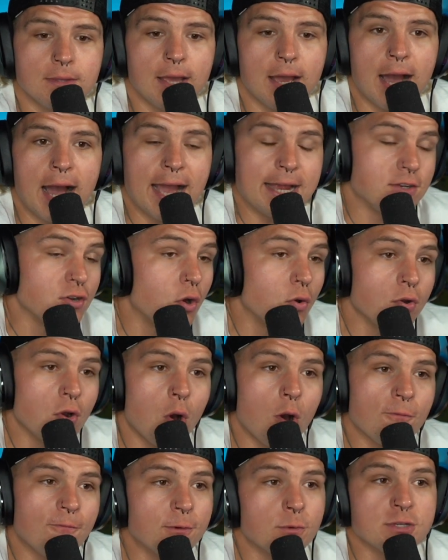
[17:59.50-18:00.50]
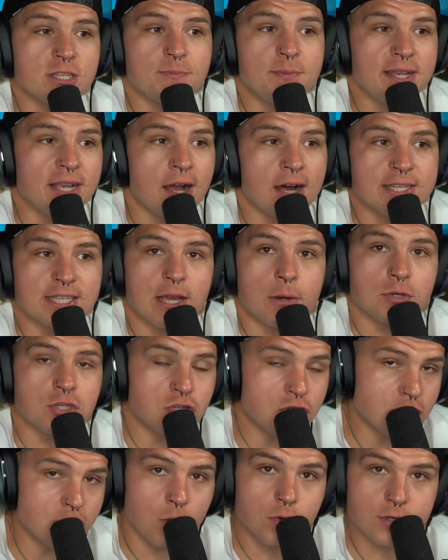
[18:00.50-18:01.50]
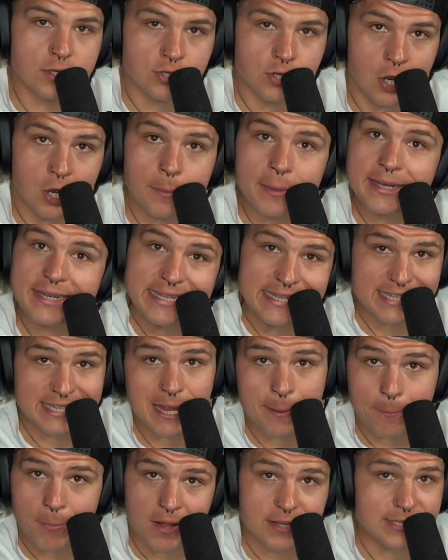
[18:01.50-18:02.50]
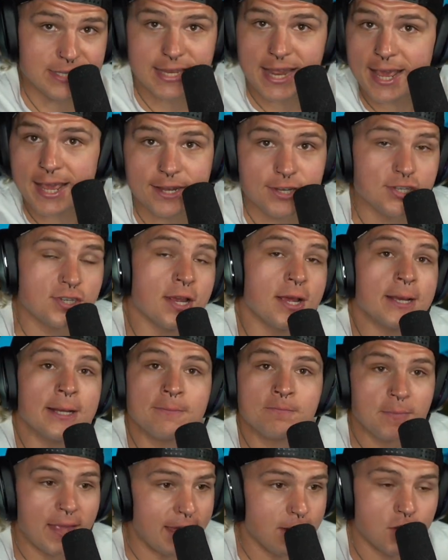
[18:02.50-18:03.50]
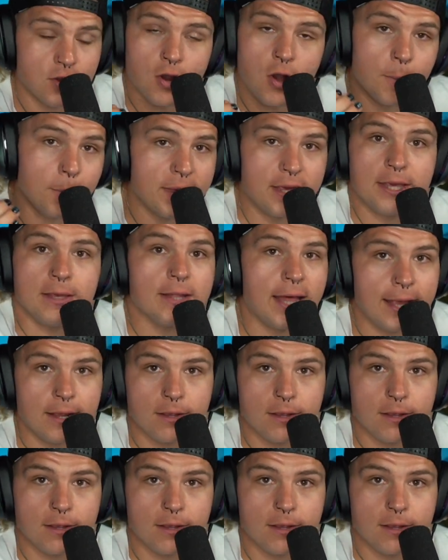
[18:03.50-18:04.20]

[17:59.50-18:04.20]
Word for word: I don't know if it was because I was so determined to step on stage and you know be like